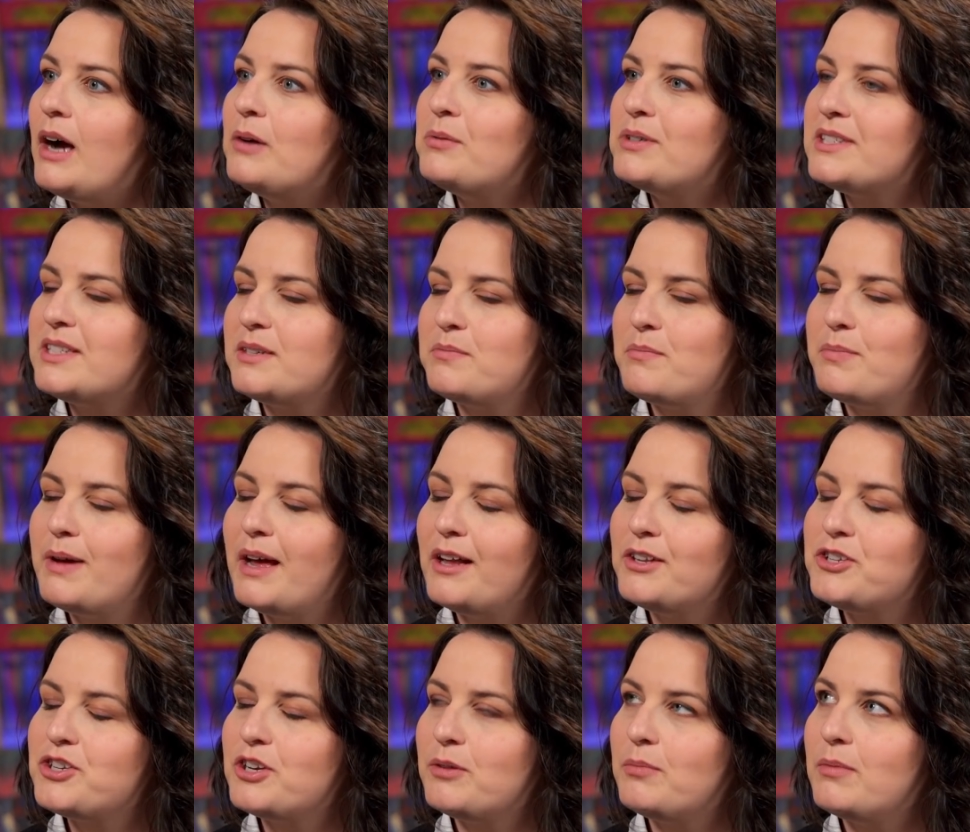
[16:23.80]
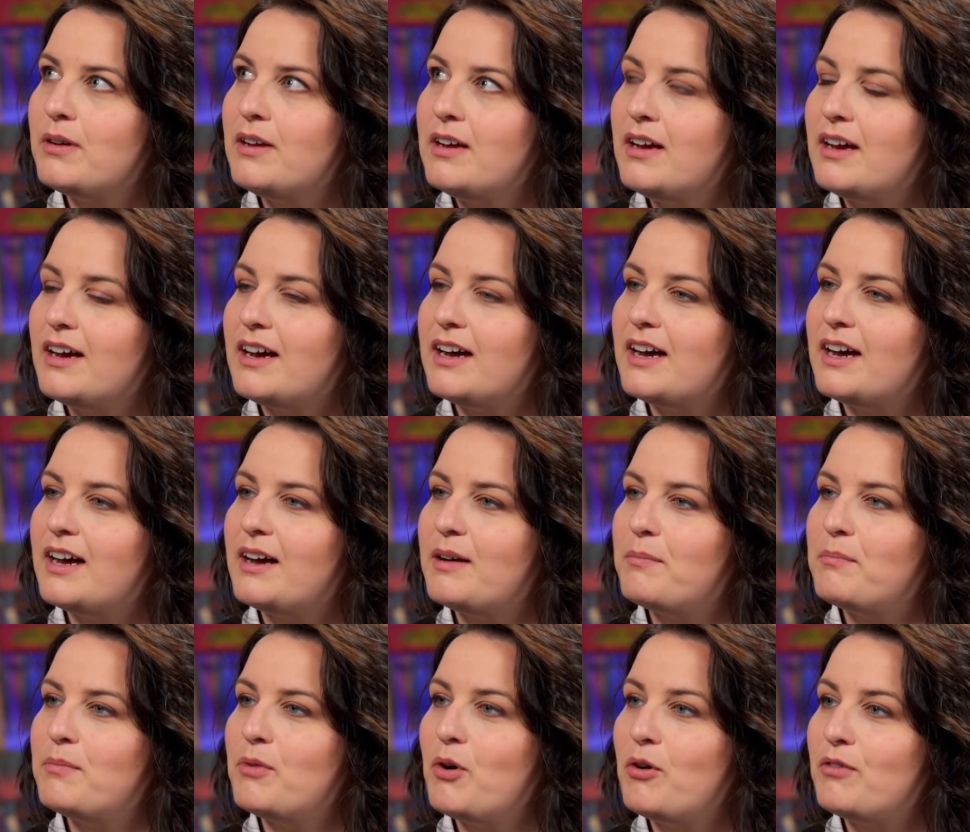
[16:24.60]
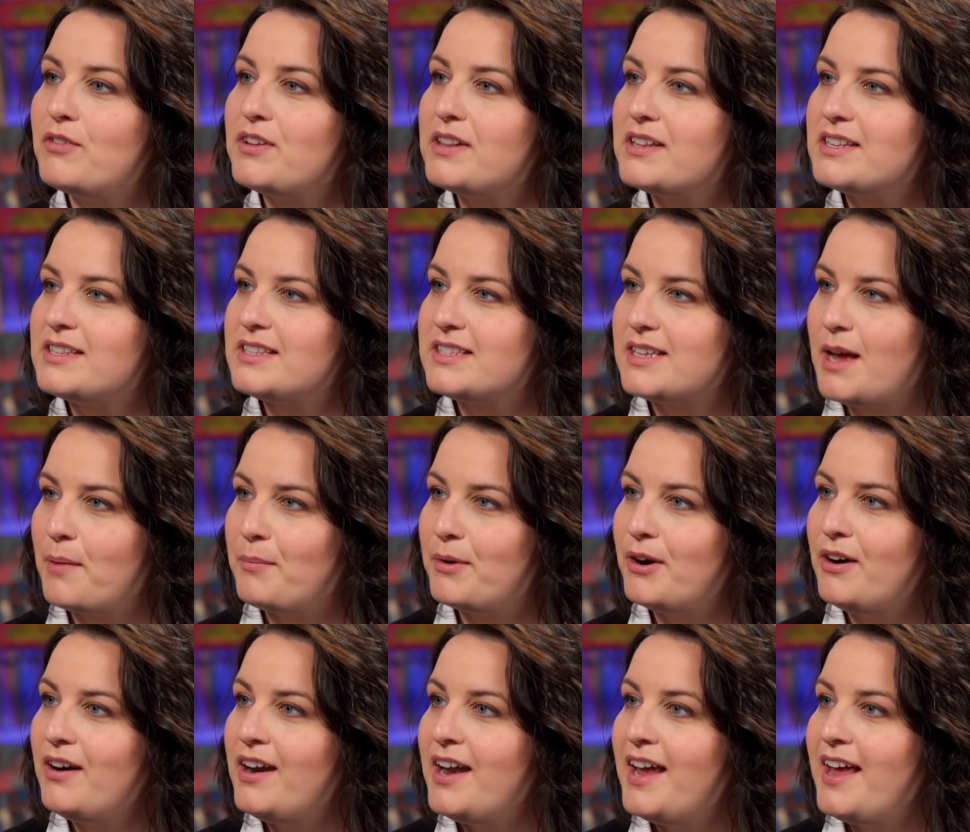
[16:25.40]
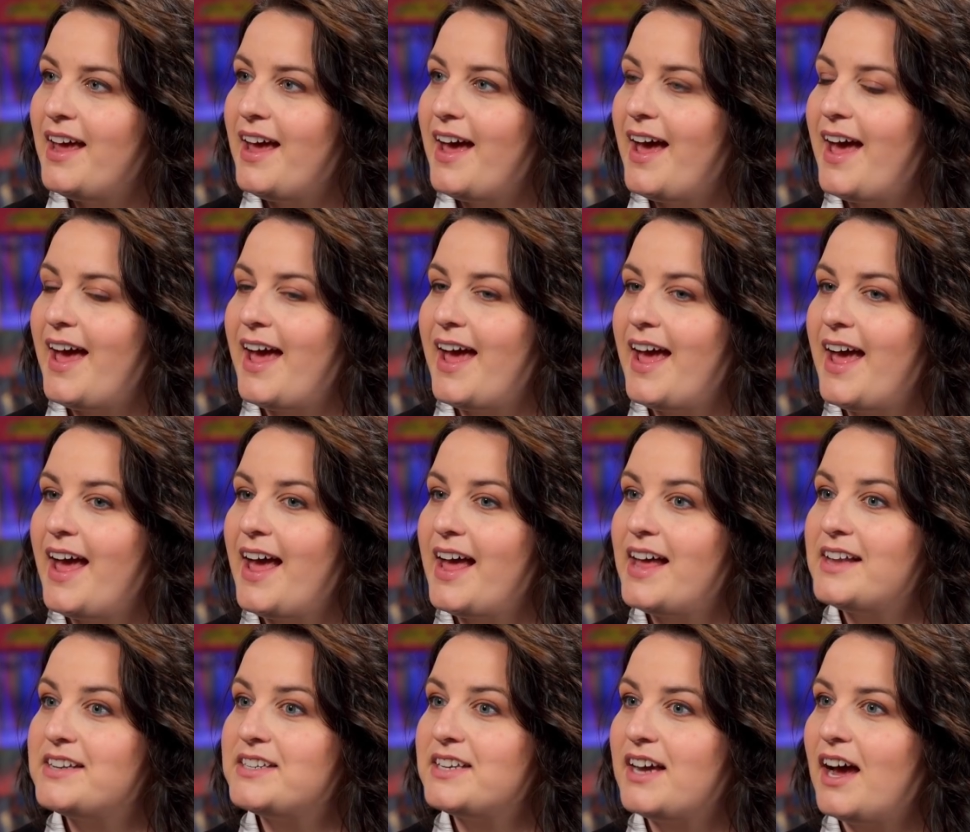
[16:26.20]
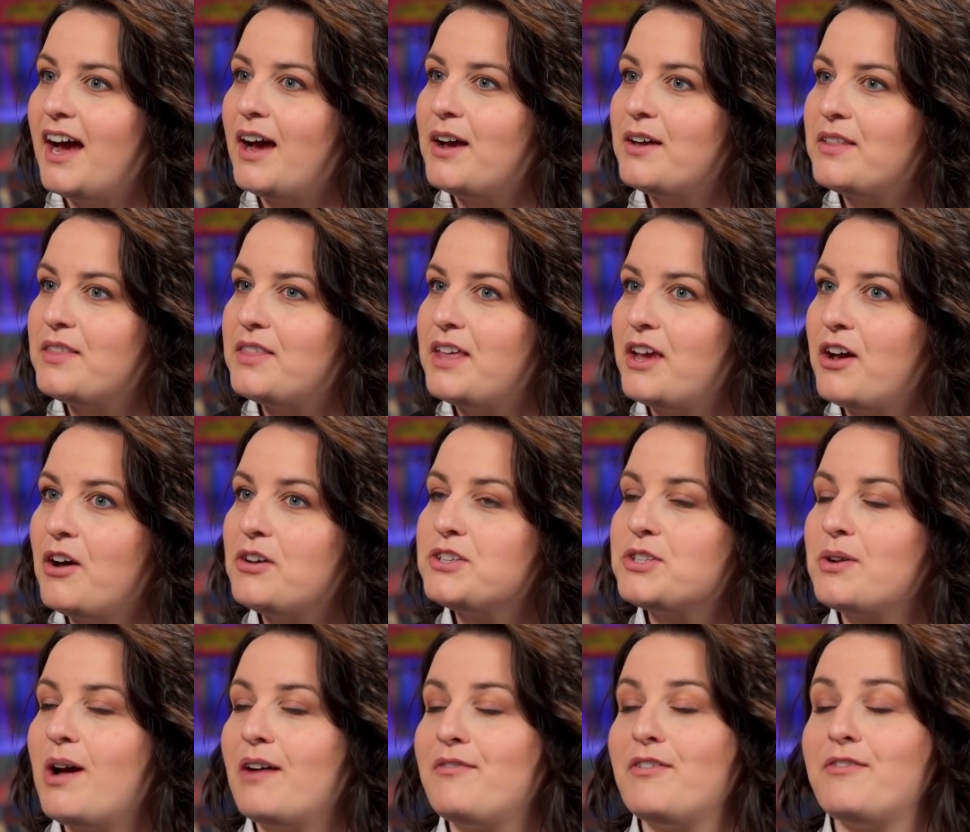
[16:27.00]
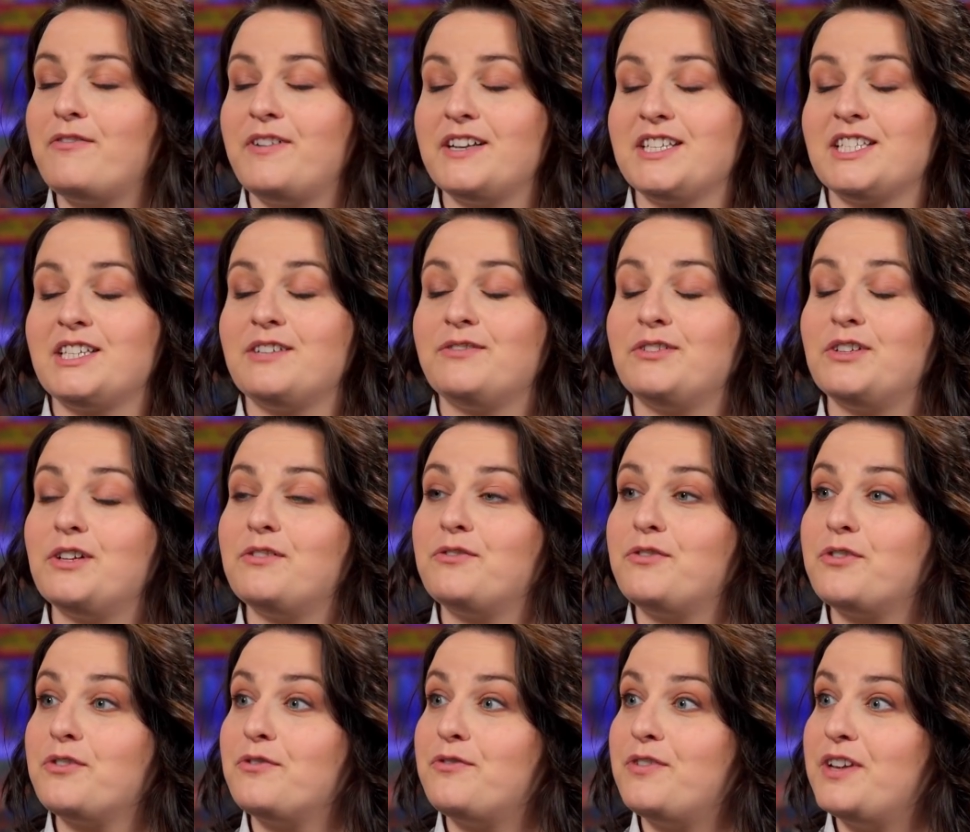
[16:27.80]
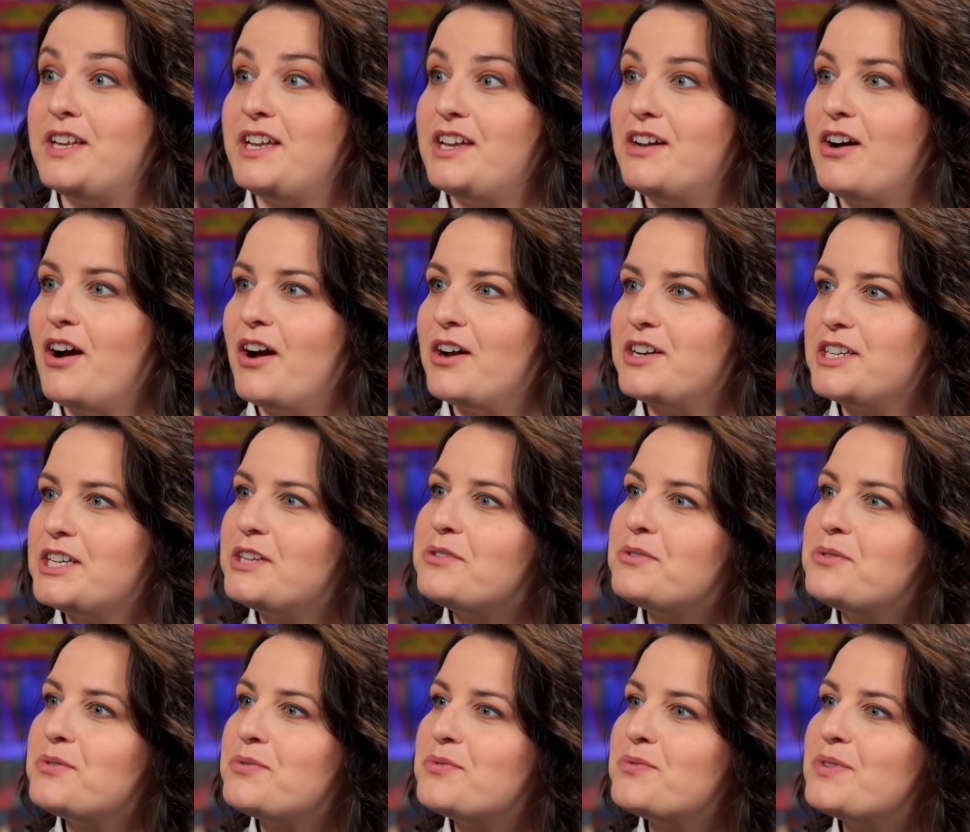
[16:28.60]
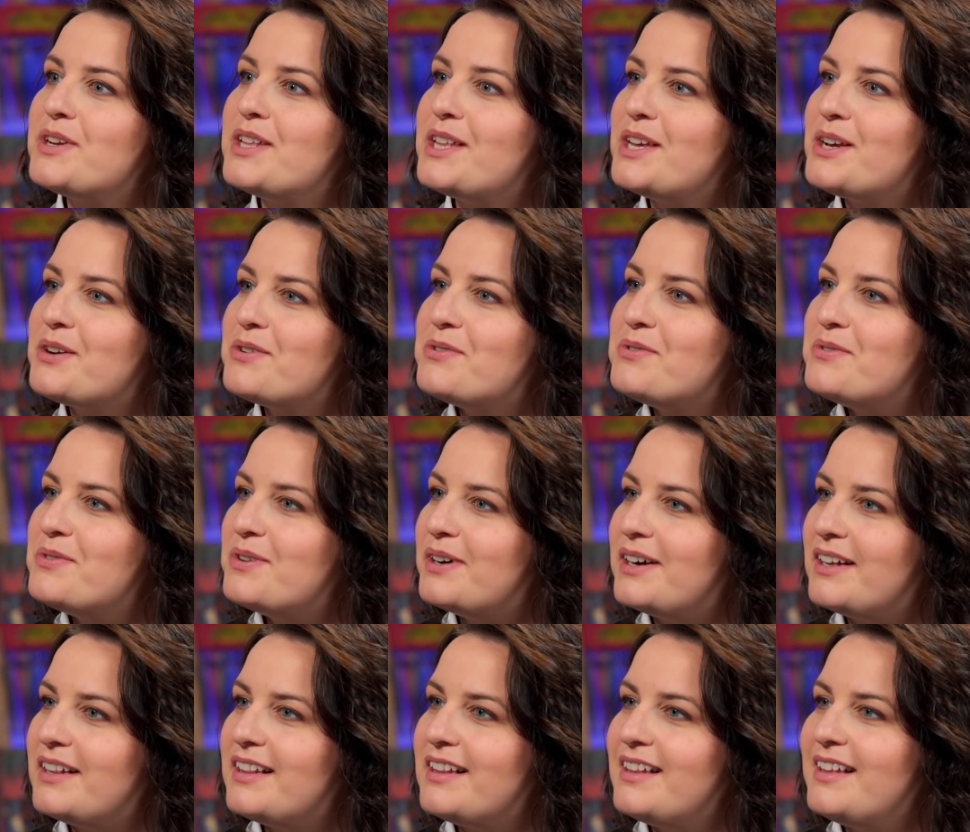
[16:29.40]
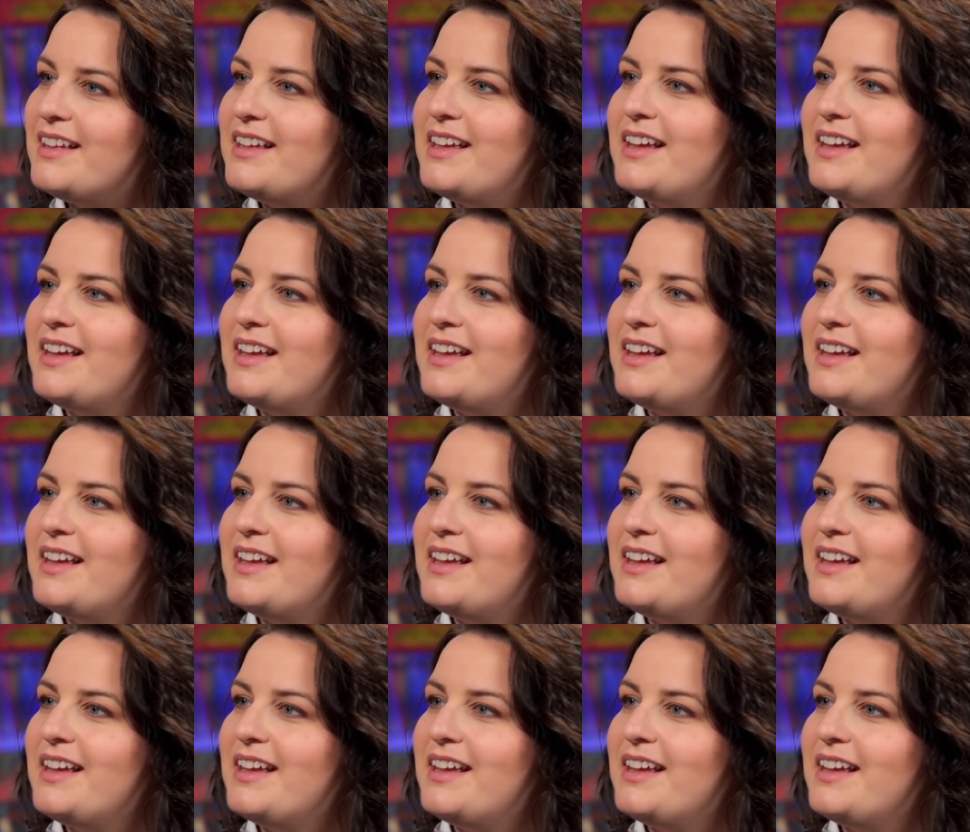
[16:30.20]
I was in Belgium over the summer, and they also have a festival of graffiti art. It was really cool.